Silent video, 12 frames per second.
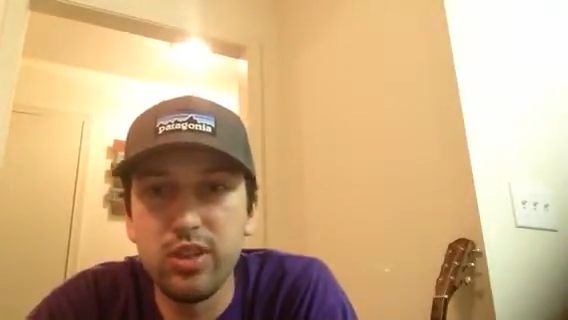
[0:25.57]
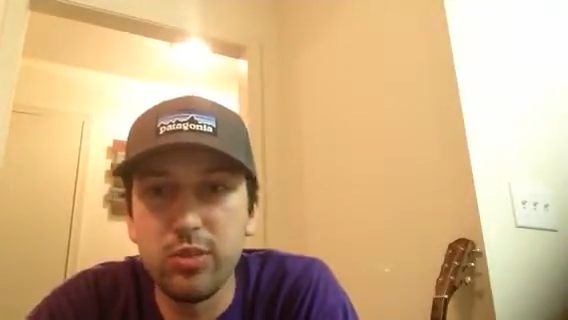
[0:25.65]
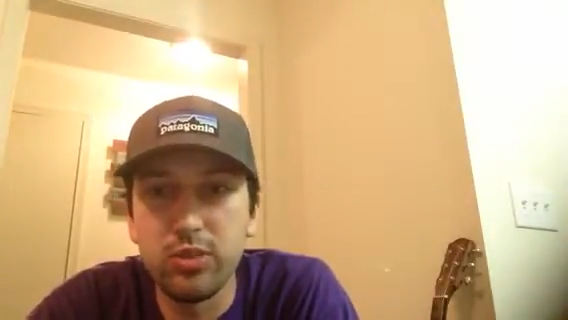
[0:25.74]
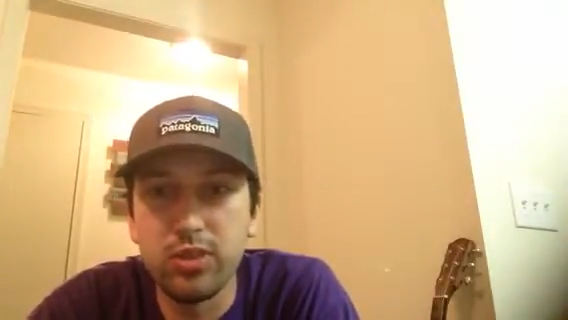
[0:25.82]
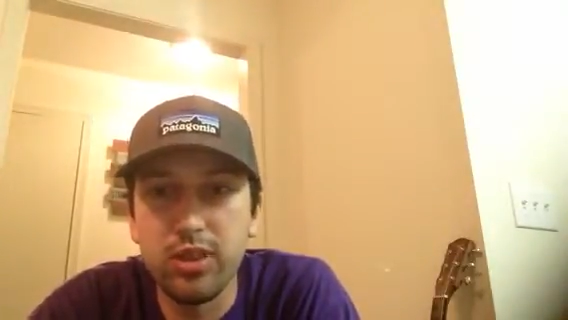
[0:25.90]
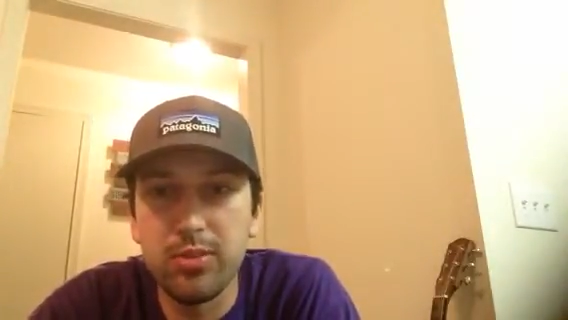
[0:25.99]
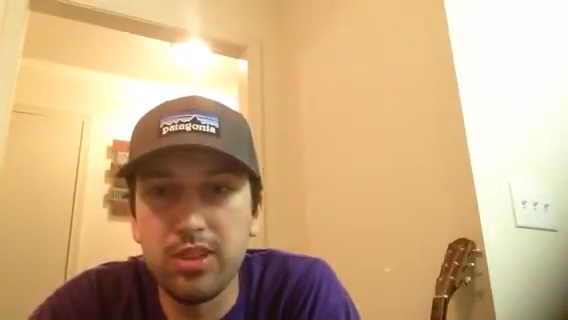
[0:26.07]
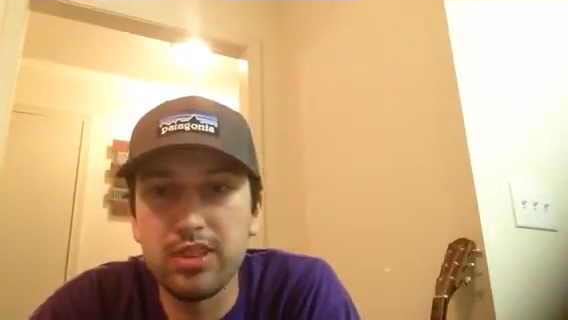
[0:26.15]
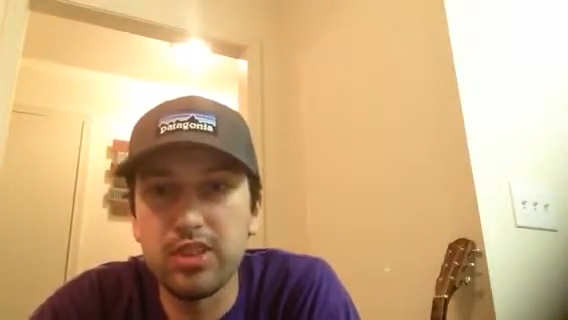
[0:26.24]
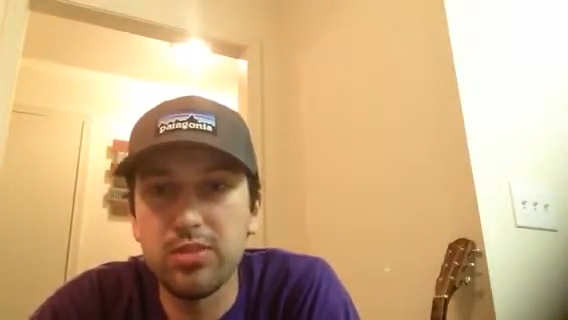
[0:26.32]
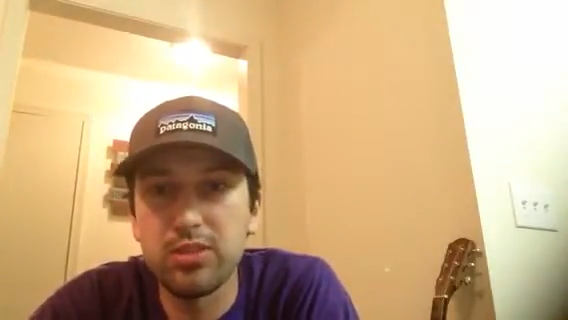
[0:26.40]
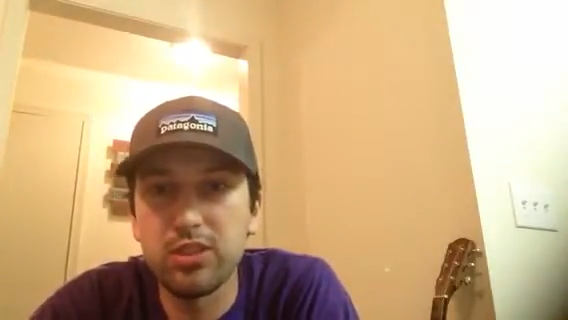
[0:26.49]
were thought by
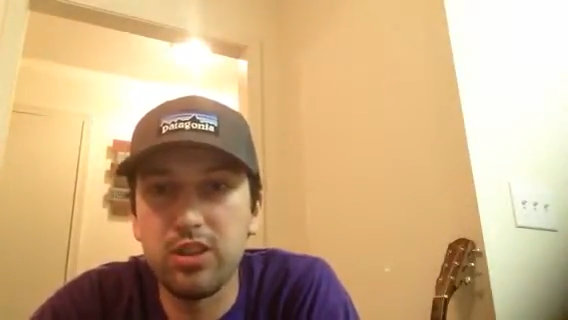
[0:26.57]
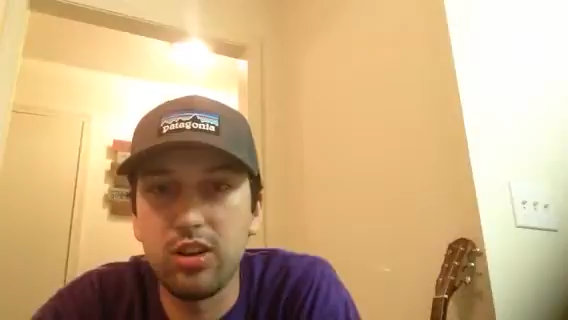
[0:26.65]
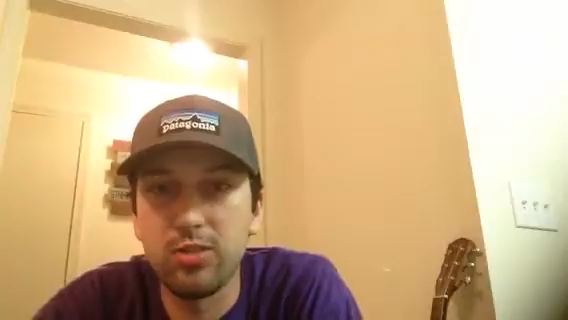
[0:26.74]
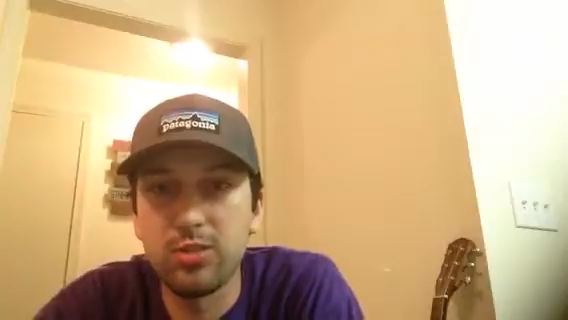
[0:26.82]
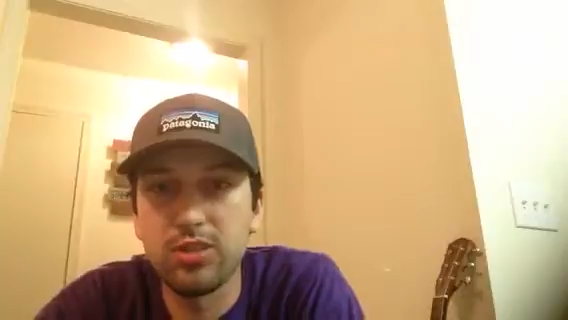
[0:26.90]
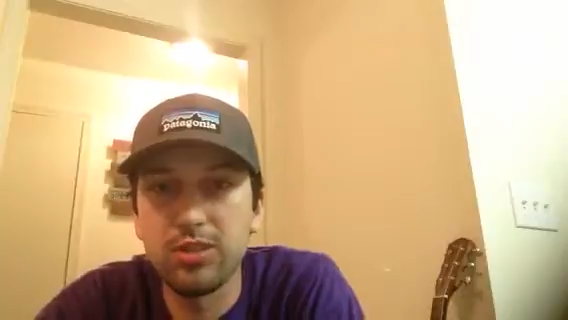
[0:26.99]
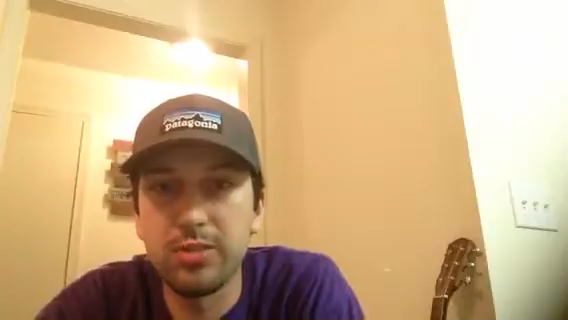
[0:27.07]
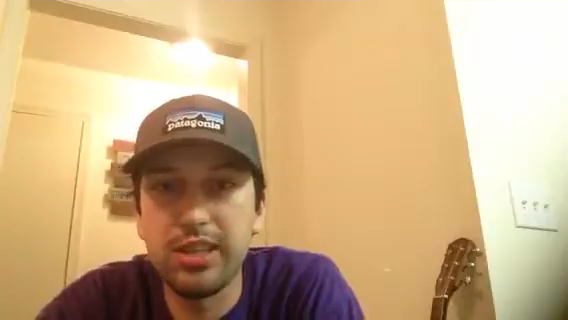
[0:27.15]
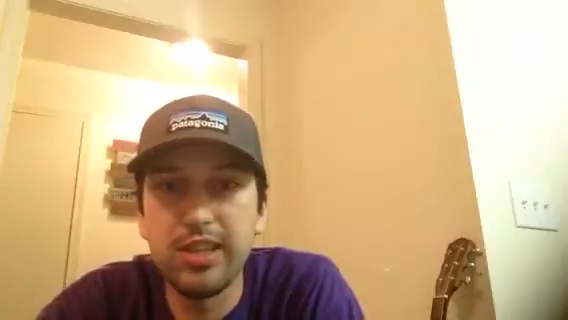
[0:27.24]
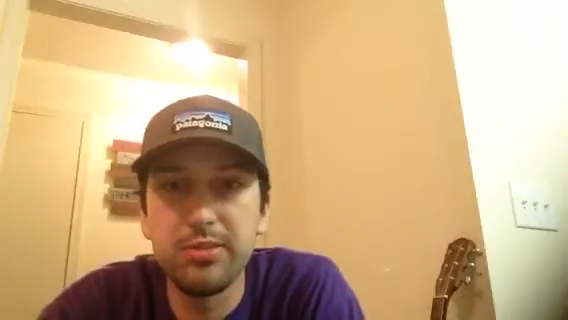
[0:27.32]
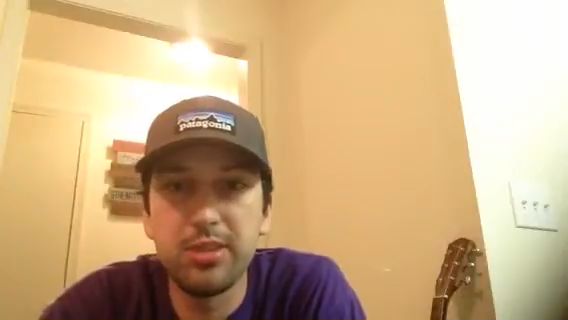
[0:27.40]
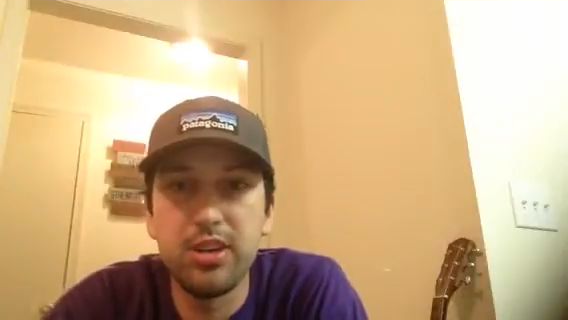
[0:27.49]
some astronomers to be
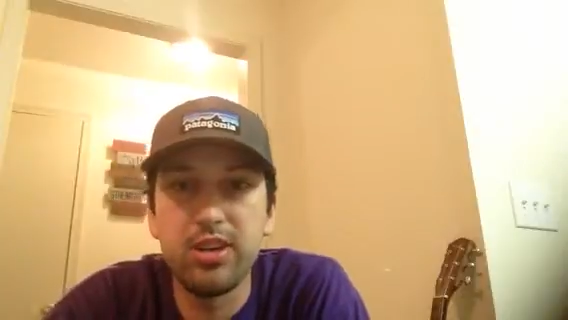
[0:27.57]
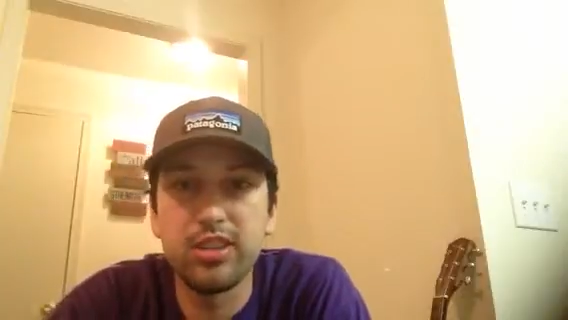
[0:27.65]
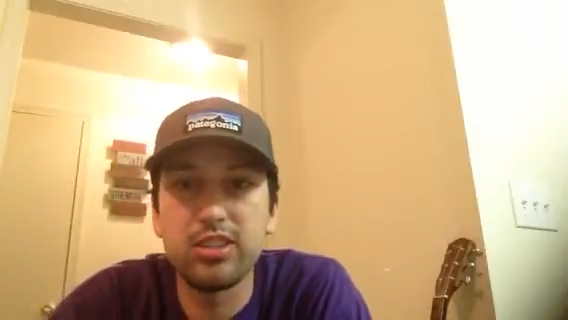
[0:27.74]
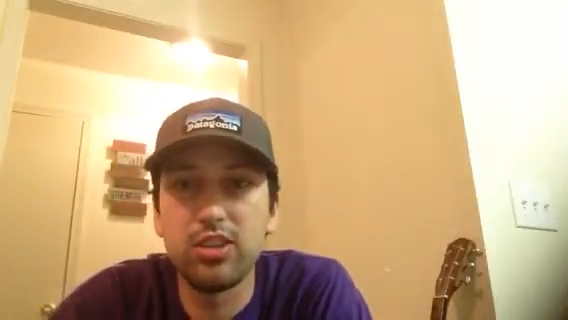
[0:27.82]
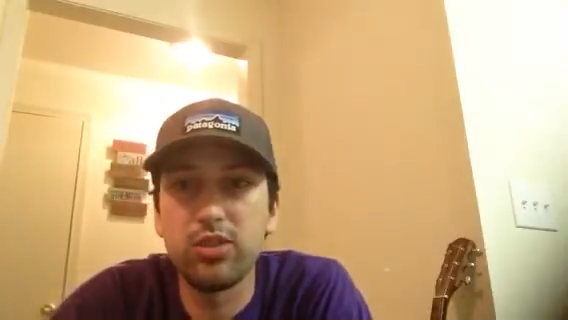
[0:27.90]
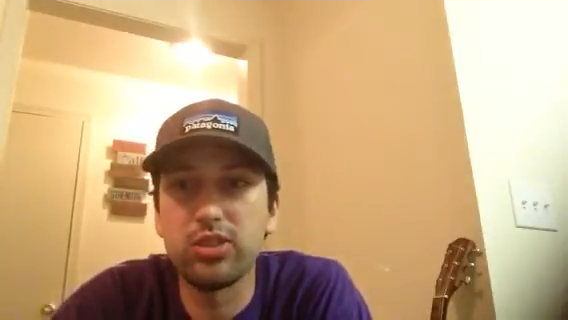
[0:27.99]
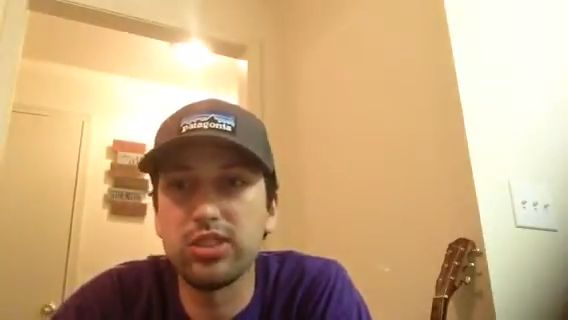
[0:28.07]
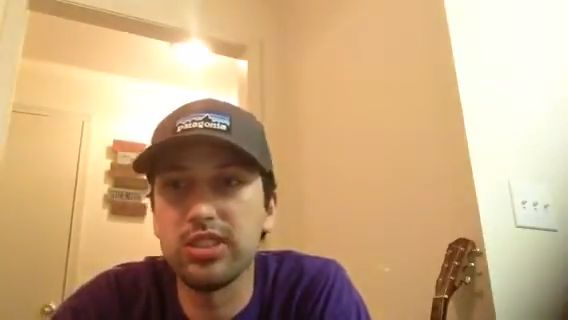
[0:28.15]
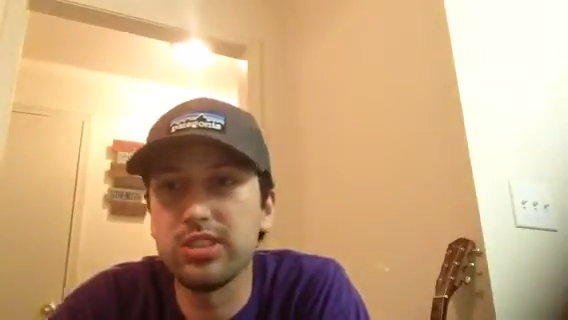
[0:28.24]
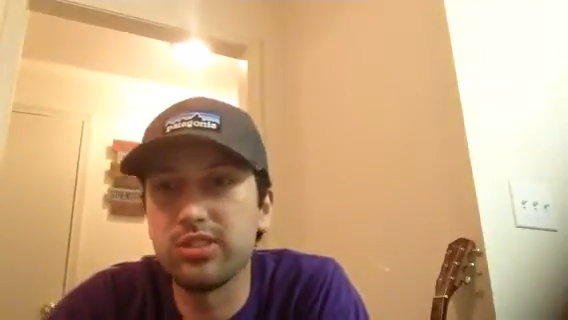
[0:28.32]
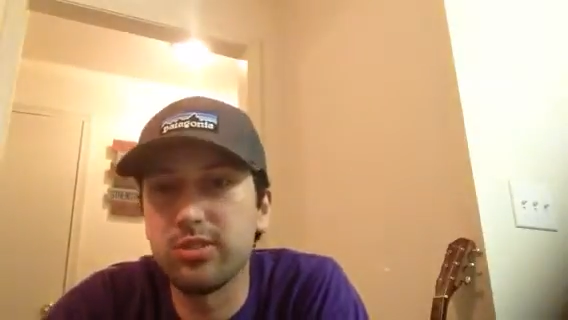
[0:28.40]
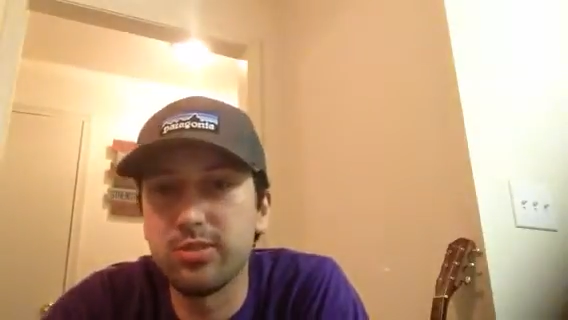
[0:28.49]
embryonic solar
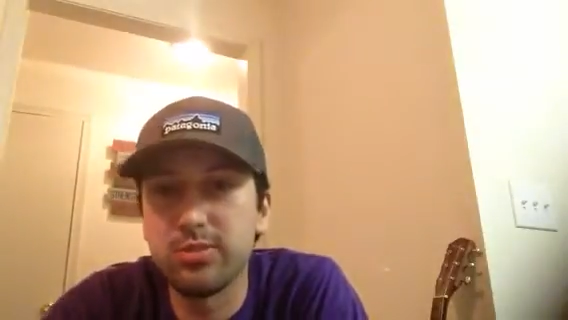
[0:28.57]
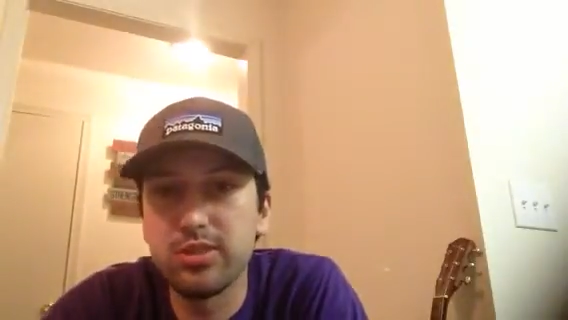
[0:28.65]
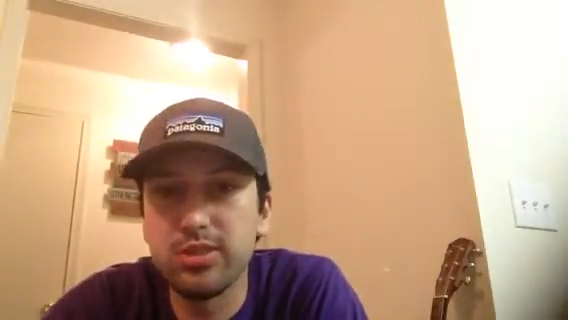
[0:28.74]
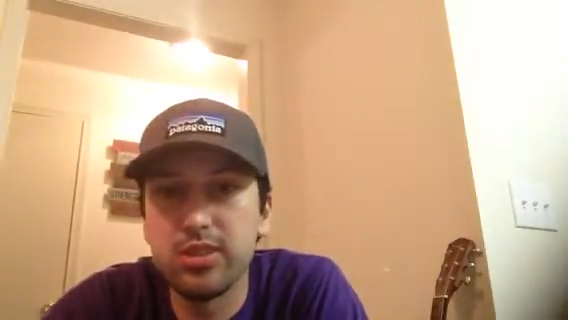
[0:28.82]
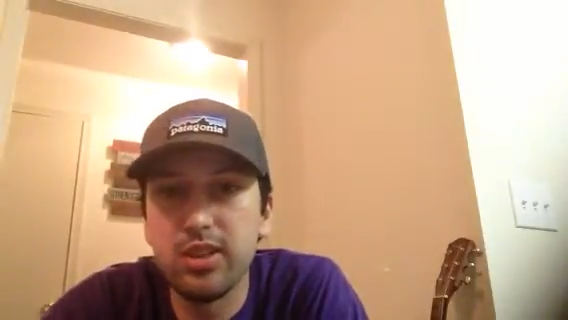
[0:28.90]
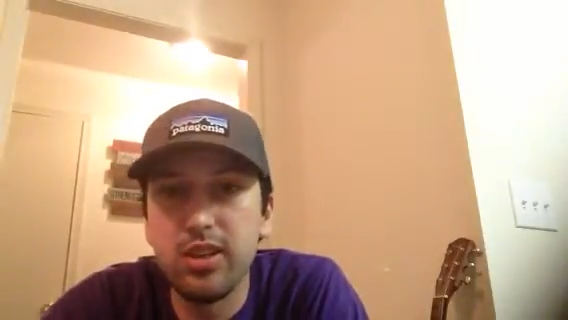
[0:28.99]
systems,